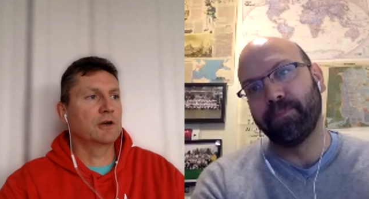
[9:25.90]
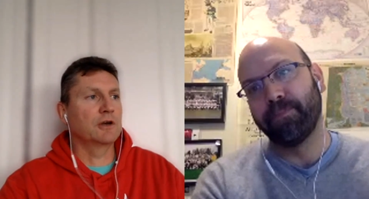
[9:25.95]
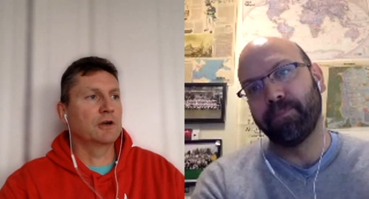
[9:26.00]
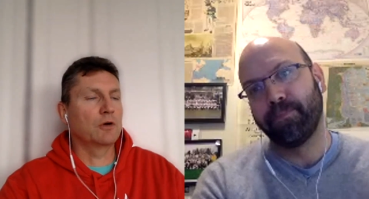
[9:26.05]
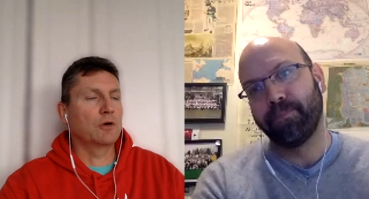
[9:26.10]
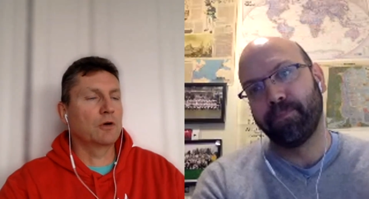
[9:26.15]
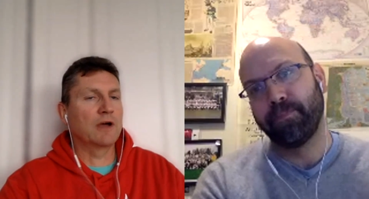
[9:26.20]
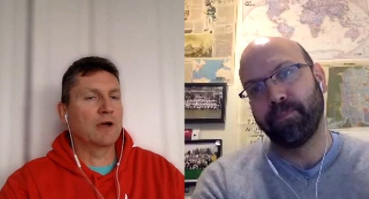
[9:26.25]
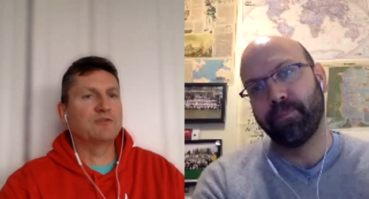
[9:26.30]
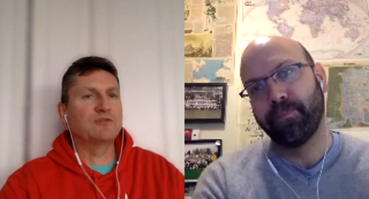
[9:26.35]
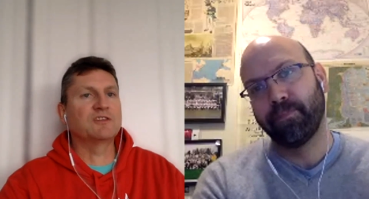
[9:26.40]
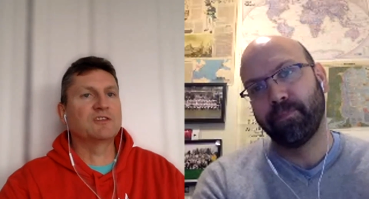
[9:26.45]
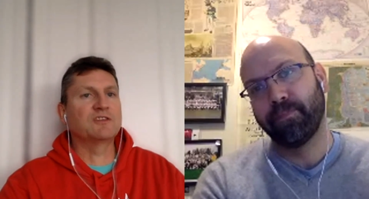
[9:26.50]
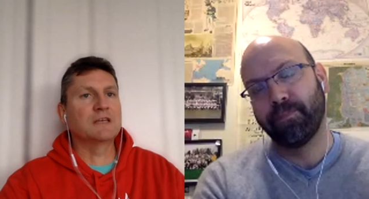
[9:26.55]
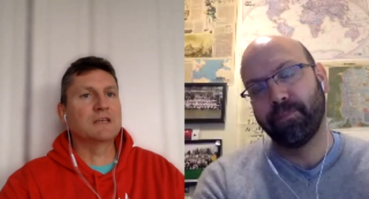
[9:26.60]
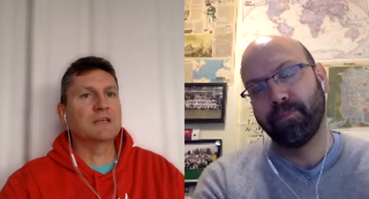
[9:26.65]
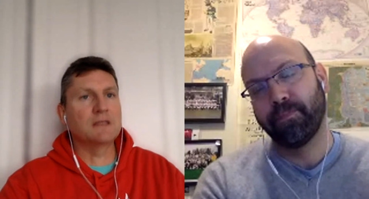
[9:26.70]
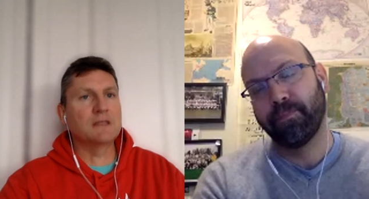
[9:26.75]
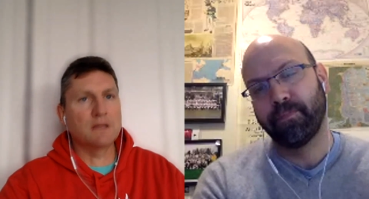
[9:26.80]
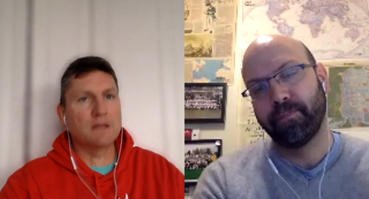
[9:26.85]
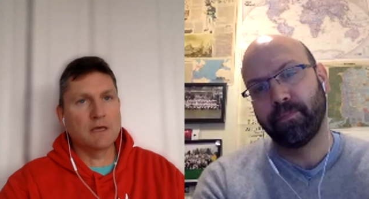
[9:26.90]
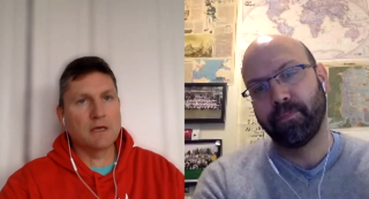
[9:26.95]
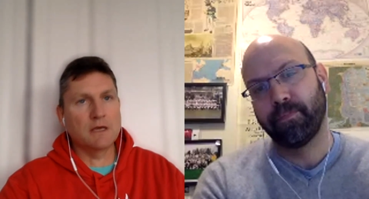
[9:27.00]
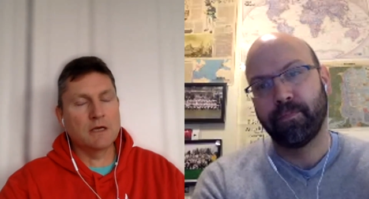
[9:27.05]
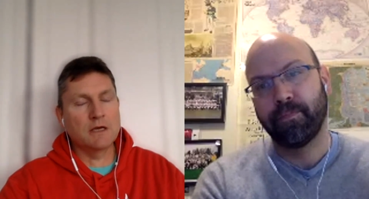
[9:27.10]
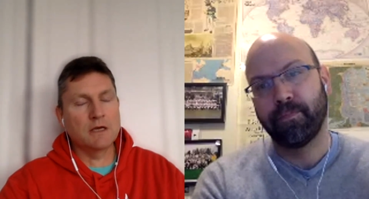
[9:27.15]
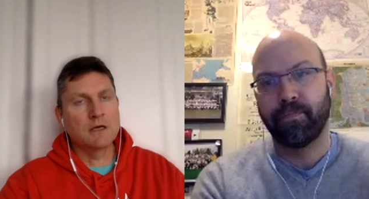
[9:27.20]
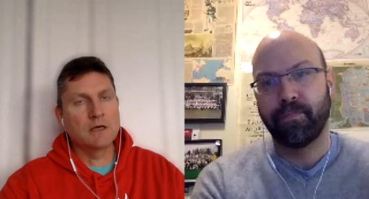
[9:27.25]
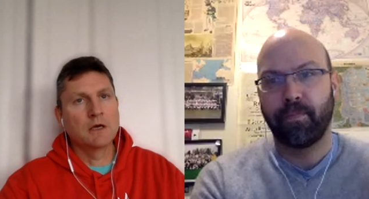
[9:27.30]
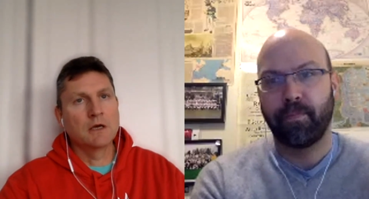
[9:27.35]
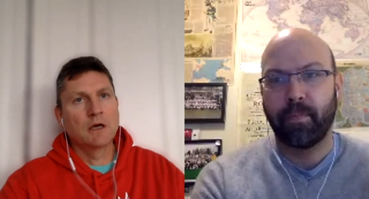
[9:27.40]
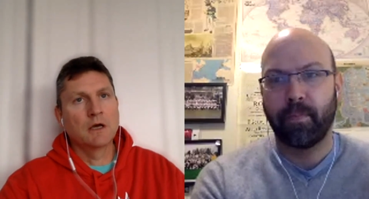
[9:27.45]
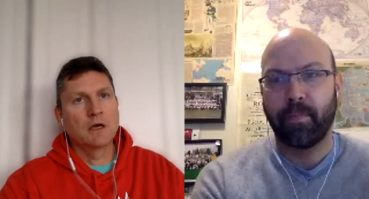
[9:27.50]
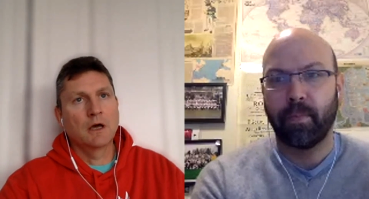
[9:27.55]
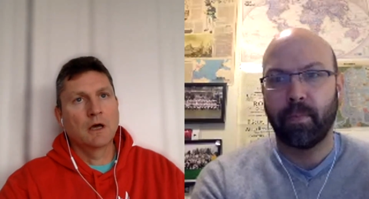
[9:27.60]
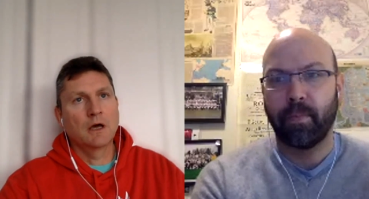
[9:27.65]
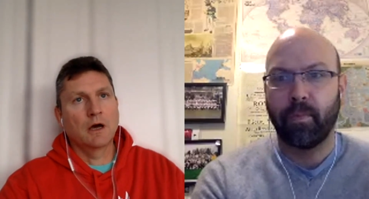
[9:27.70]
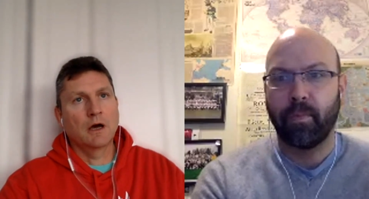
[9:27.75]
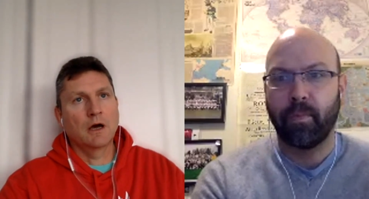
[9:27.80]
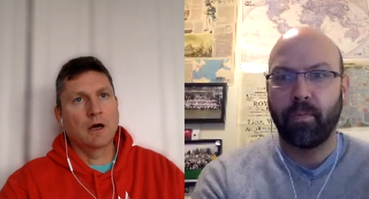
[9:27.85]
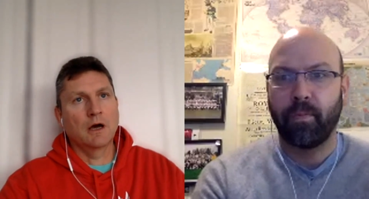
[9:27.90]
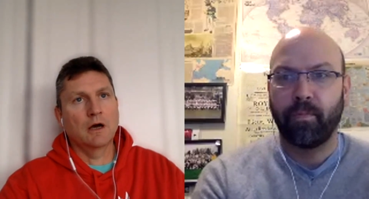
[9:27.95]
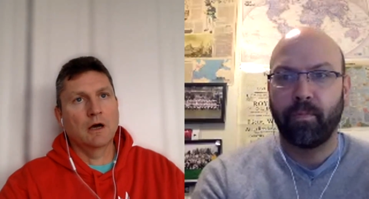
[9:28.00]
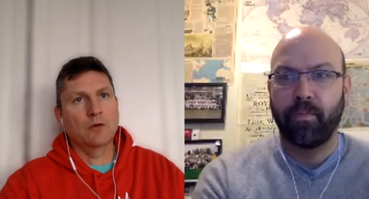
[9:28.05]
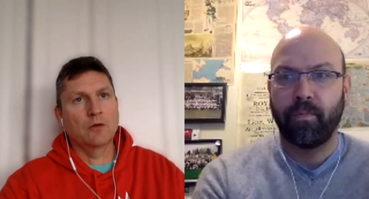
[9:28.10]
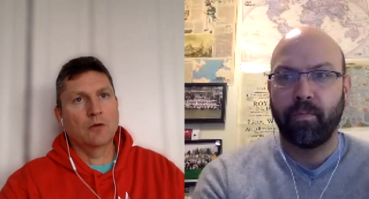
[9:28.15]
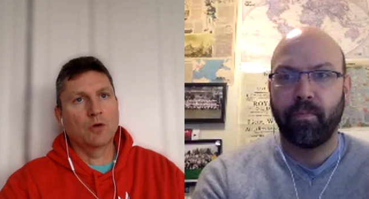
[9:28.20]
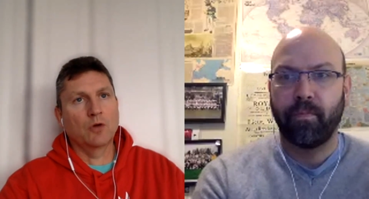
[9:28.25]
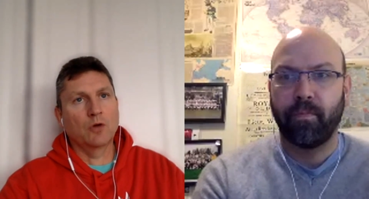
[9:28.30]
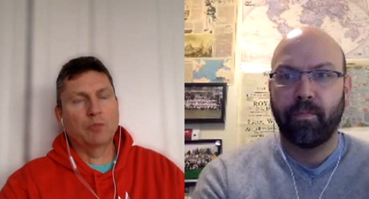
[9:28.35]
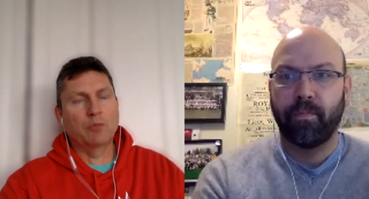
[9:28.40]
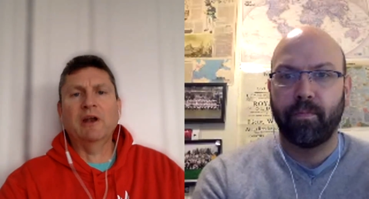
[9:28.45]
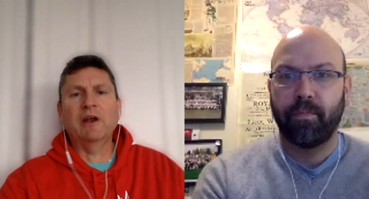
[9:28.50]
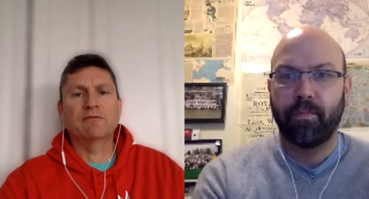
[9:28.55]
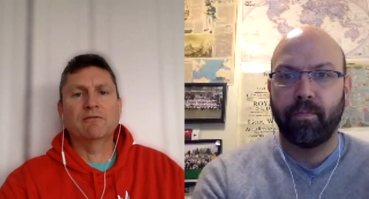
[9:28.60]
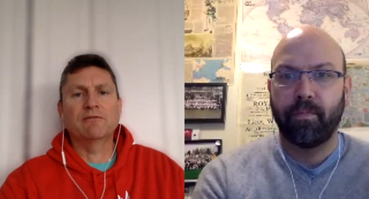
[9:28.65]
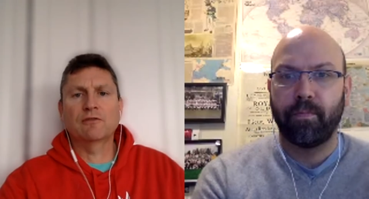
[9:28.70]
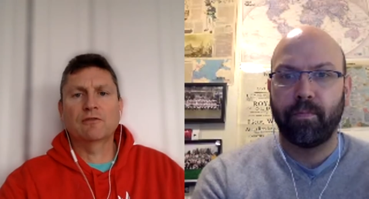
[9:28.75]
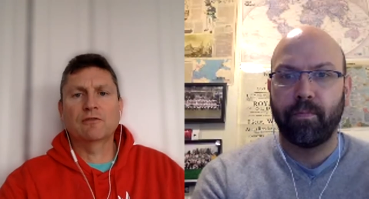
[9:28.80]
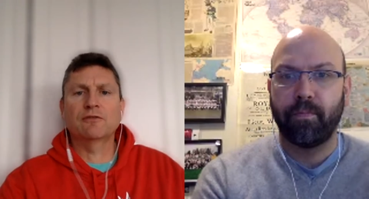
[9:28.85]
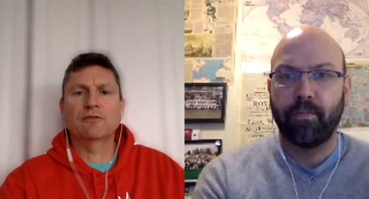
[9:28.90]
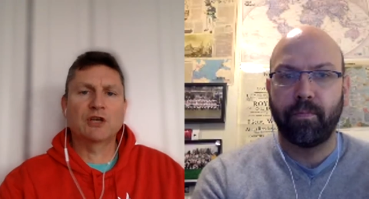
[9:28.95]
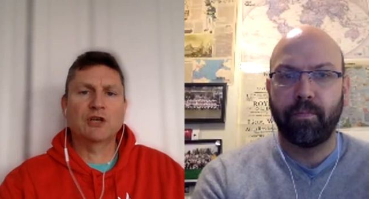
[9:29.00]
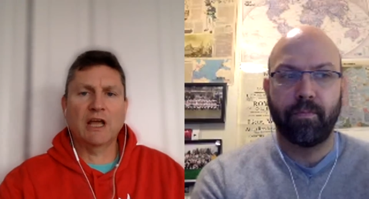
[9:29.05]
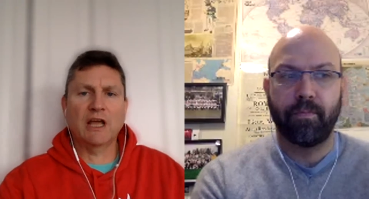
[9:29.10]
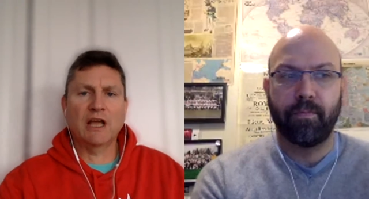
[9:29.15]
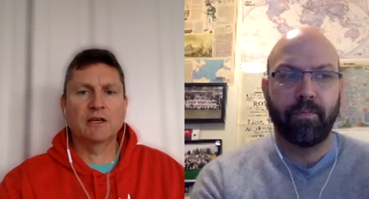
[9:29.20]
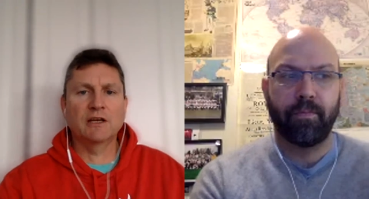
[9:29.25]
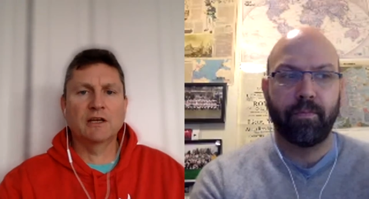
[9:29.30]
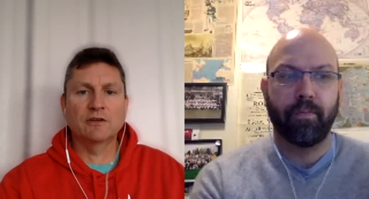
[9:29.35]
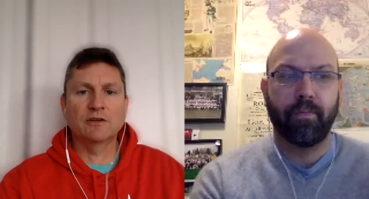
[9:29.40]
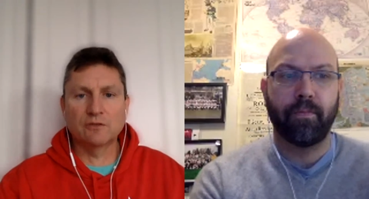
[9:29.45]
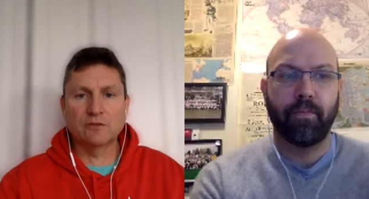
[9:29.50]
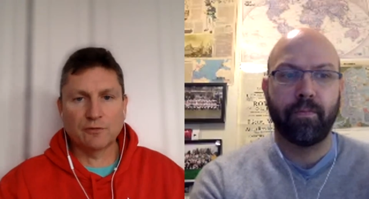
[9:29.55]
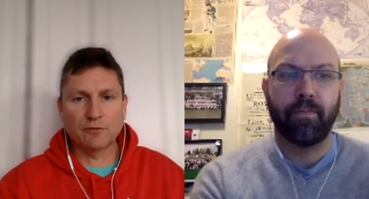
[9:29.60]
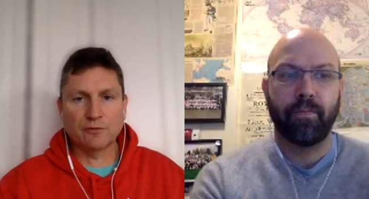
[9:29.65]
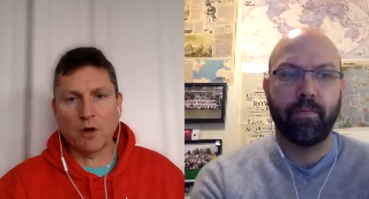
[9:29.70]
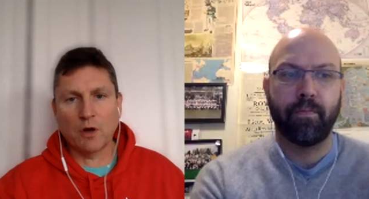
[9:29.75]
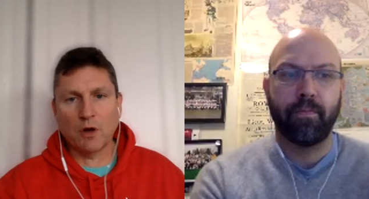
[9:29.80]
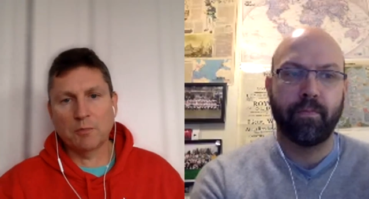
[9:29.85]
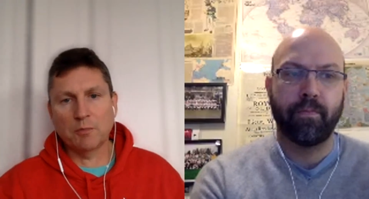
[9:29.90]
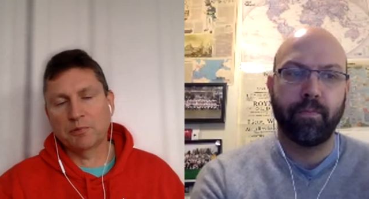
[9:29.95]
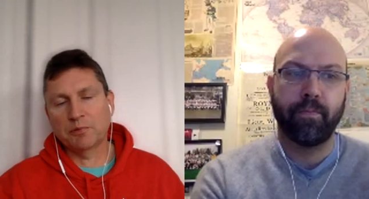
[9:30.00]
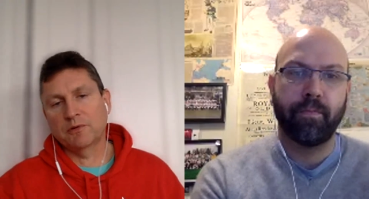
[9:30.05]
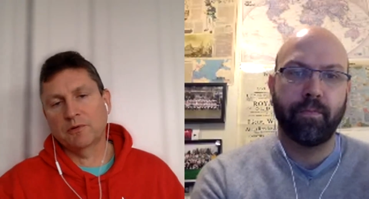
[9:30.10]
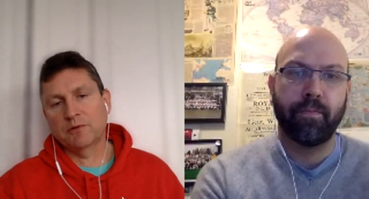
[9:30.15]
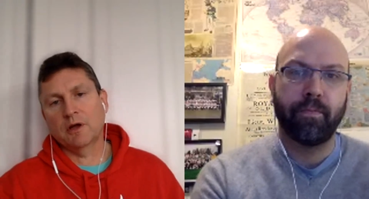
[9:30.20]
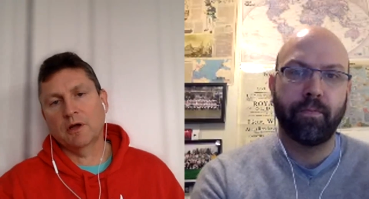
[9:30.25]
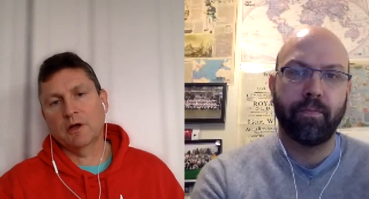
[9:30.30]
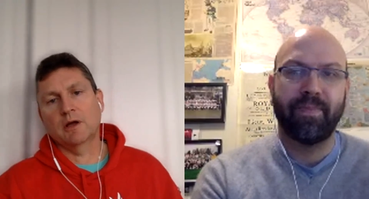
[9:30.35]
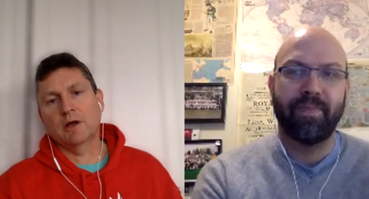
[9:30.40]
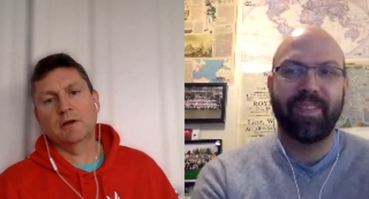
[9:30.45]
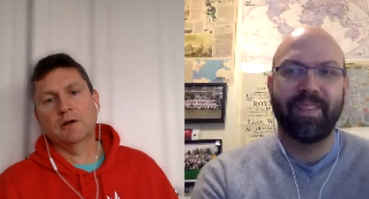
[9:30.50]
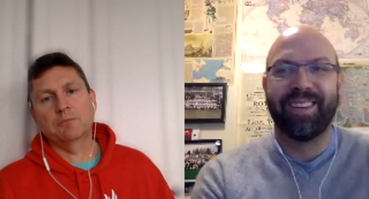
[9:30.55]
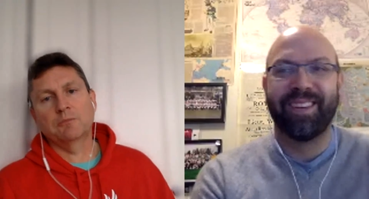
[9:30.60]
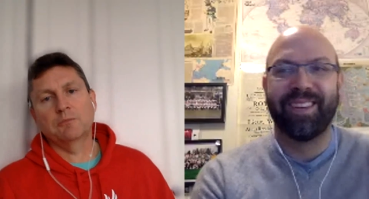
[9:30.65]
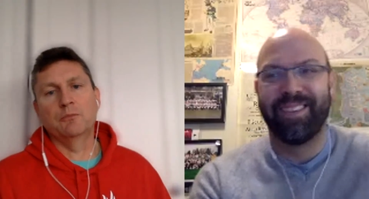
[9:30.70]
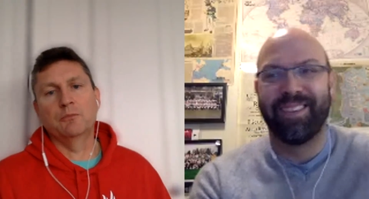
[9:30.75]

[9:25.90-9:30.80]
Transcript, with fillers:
Speaker 1: you know I've seen the uh, well Bennett for Virtanen swap uh,